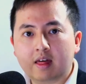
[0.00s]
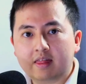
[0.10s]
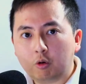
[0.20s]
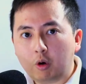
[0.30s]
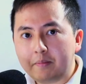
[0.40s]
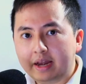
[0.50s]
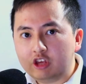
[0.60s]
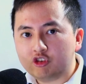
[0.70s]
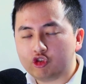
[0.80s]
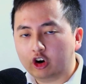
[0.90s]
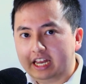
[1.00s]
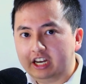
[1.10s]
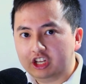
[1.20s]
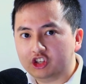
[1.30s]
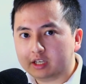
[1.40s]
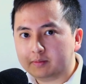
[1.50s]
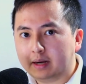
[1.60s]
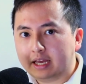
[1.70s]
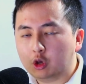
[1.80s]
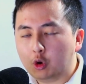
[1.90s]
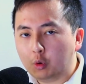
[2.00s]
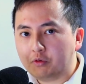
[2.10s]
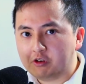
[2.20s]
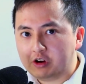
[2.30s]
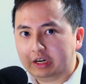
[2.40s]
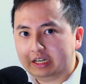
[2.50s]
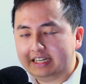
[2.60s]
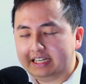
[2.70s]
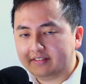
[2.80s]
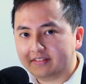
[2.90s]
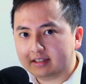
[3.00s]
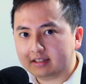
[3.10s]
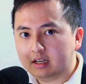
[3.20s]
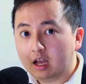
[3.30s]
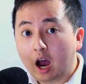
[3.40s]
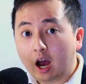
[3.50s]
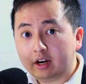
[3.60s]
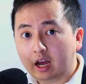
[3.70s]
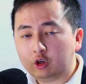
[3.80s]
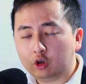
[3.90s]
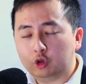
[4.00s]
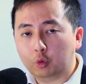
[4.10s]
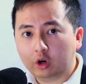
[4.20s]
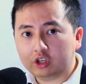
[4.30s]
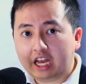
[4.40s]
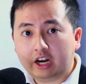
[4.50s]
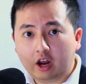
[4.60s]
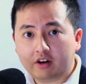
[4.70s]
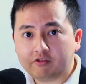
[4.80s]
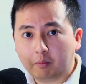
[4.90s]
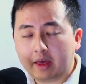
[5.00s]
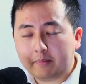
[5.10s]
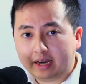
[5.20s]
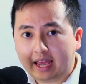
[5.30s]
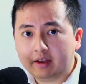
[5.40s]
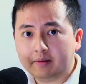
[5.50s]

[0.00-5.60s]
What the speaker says: There were many strong Indian chess players who would frequent these events. Anand got to watch and learn from their play.